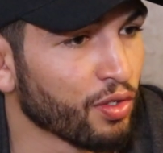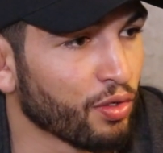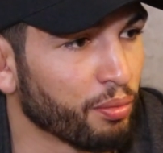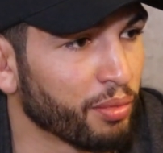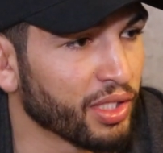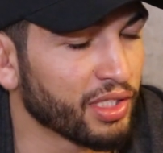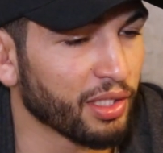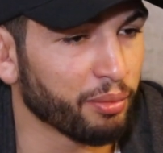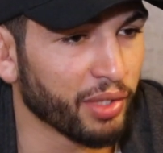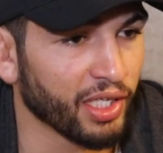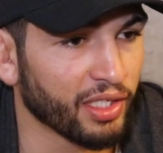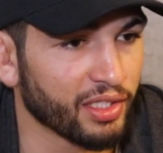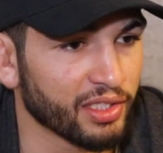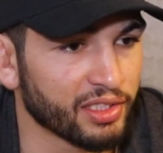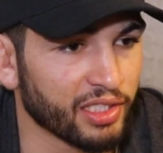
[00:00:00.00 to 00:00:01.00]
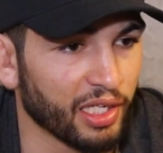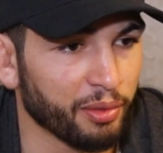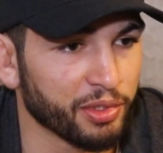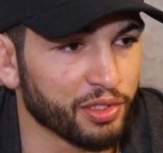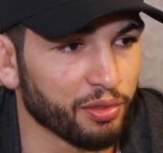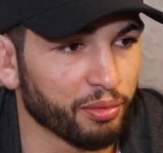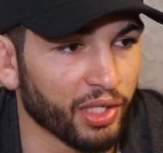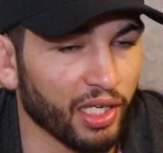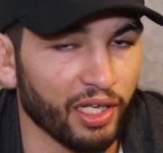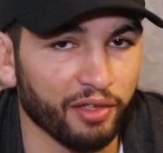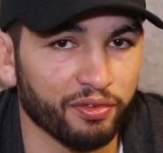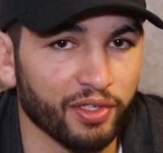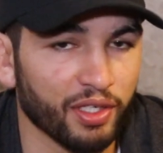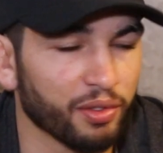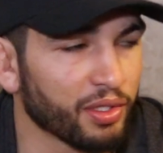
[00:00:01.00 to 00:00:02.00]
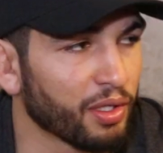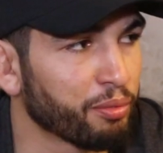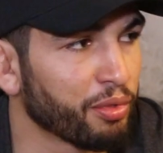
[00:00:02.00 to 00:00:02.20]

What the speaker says: Combate Americas came into my life. They